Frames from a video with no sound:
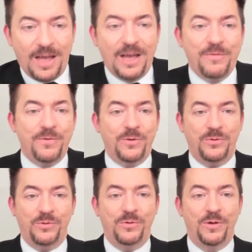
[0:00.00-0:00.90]

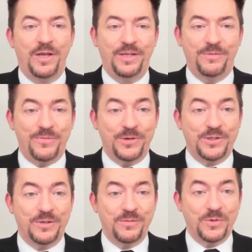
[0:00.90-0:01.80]
iPhone
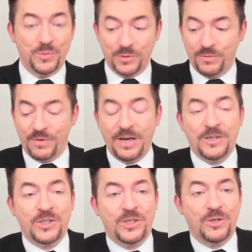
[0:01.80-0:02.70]
version, which was the
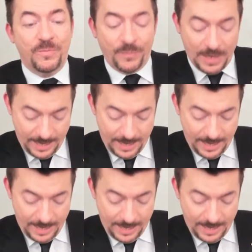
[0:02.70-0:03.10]
Firestone.